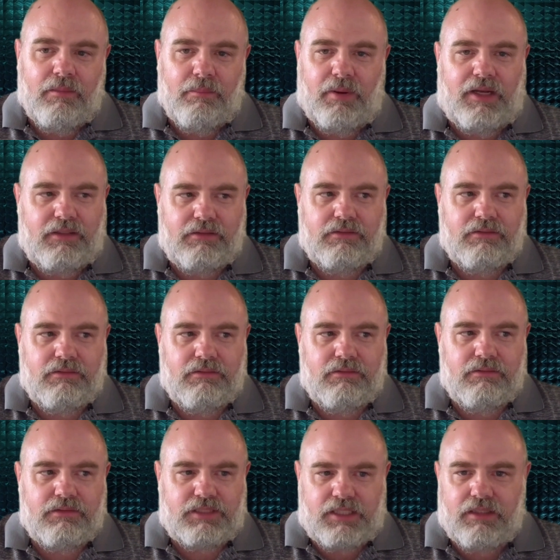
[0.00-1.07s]
But
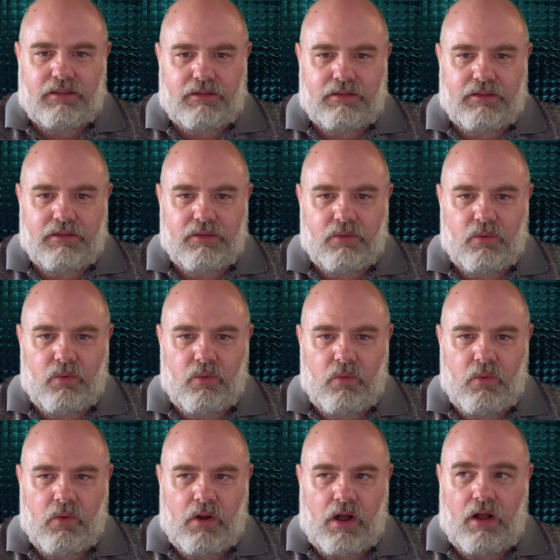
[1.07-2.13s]
still,
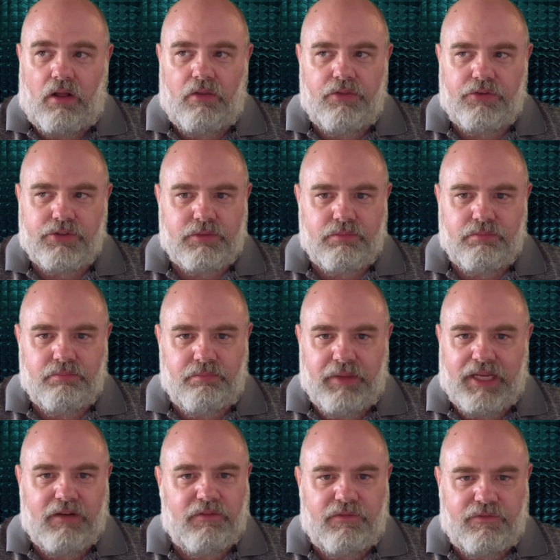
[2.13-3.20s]
all those
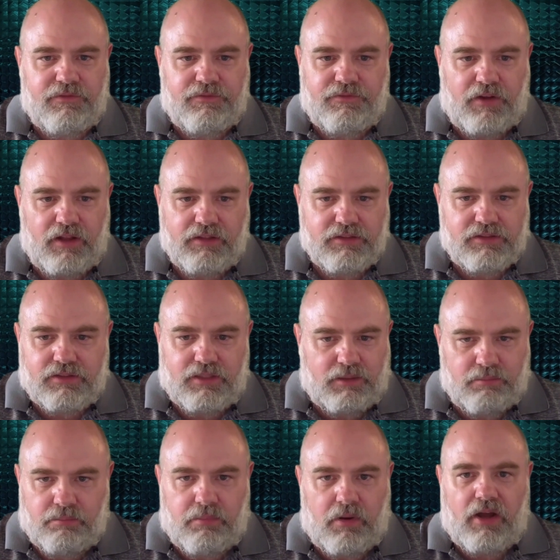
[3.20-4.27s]
big funds
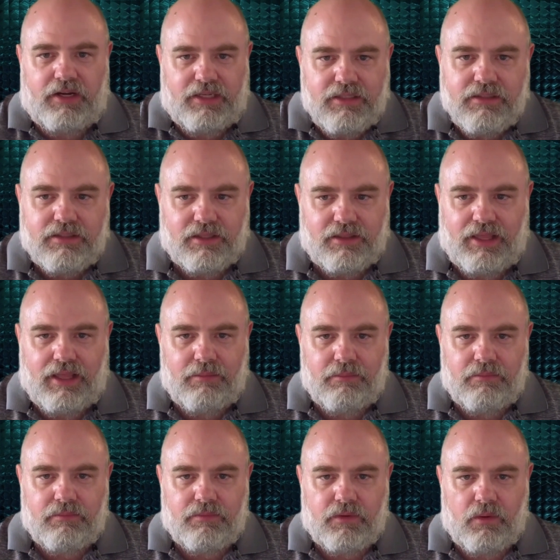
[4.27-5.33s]
that bought into
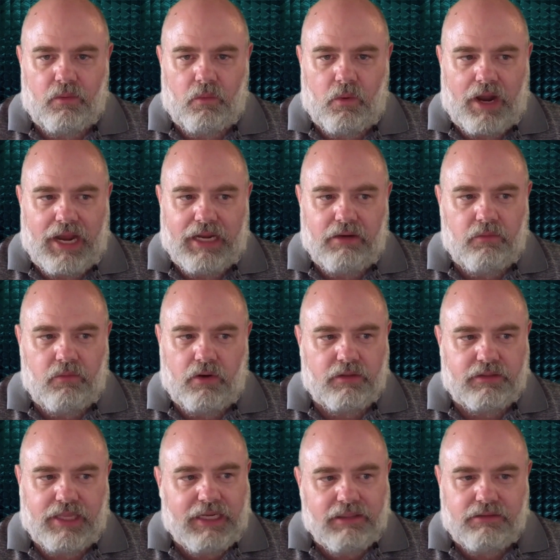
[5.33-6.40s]
them, why
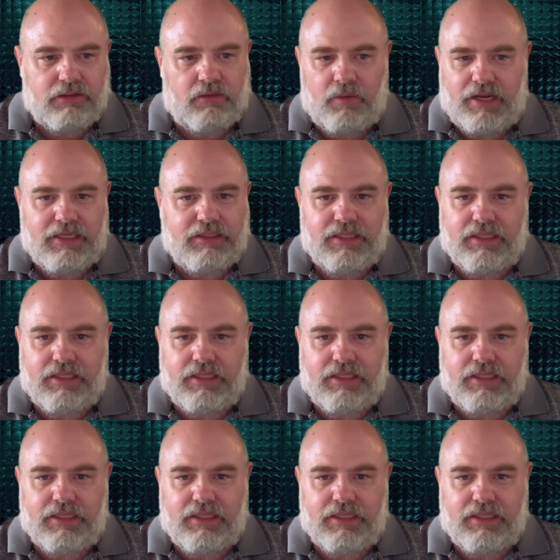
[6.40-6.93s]
weren't they, why didn't